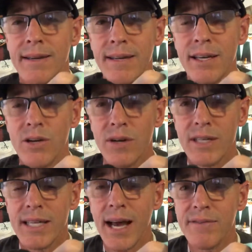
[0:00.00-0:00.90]
it
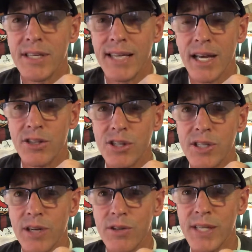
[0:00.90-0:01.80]
dives it down to just
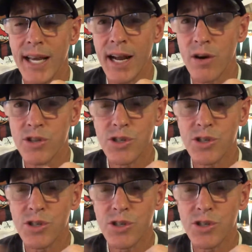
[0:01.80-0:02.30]
under 10 hours.